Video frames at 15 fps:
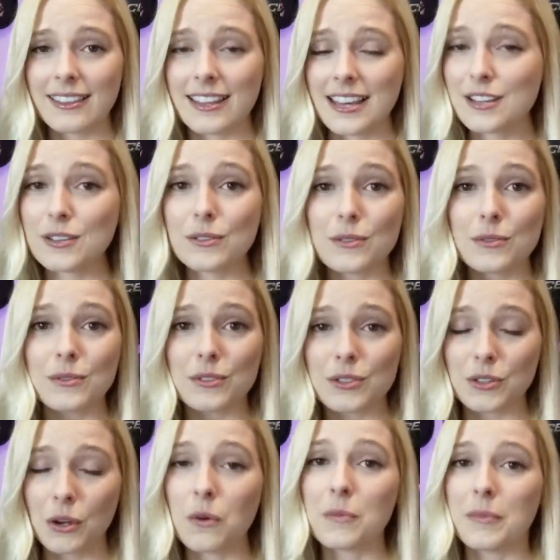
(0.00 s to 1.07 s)
Thank you
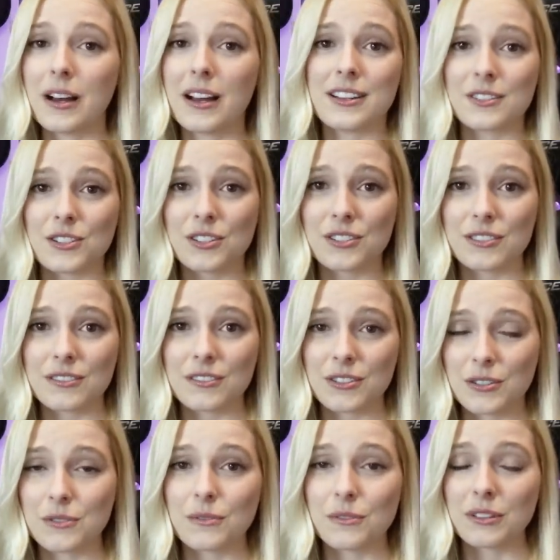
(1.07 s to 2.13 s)
so much
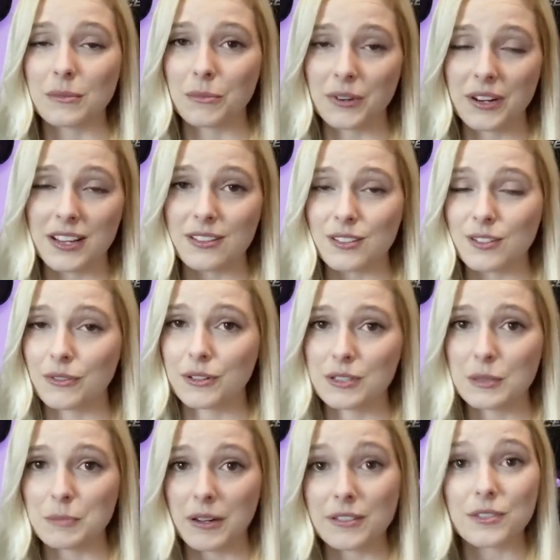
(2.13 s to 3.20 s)
to the Marines for
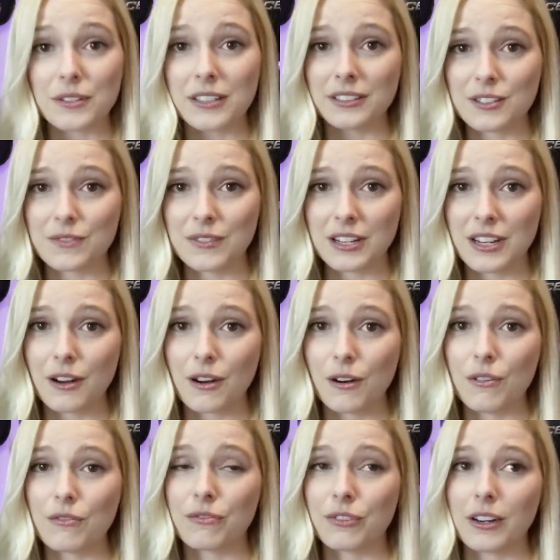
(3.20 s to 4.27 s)
sponsoring this
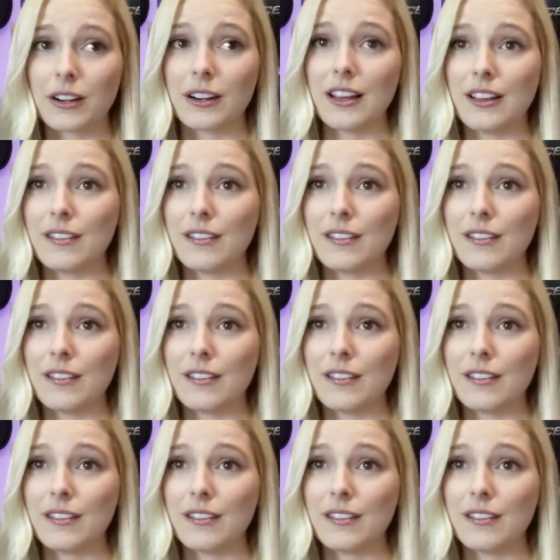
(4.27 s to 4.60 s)
video, for